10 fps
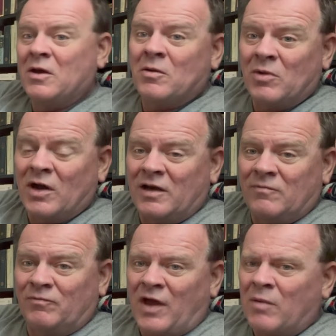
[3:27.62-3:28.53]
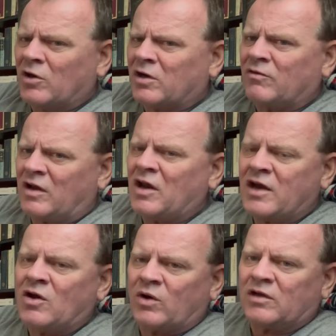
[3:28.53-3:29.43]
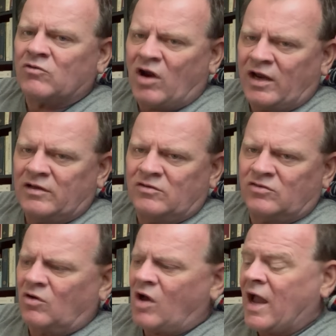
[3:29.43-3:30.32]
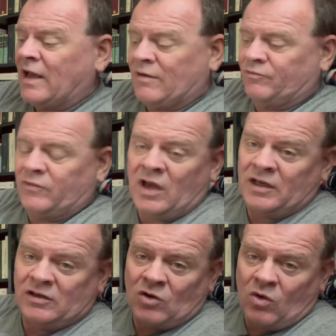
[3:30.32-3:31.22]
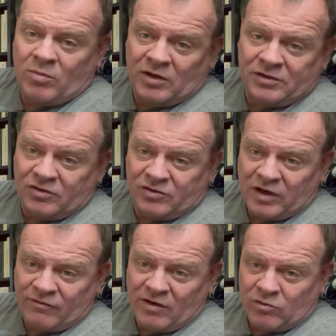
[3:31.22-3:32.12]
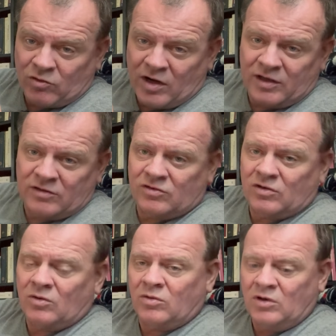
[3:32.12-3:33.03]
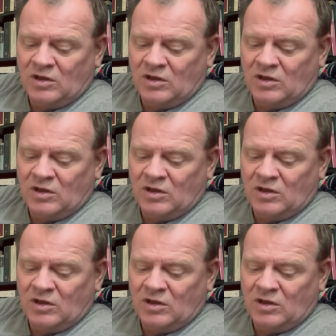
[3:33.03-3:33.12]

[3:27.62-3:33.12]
But I'm looking, I know I can write. So I didn't know about this, and I've never read it. So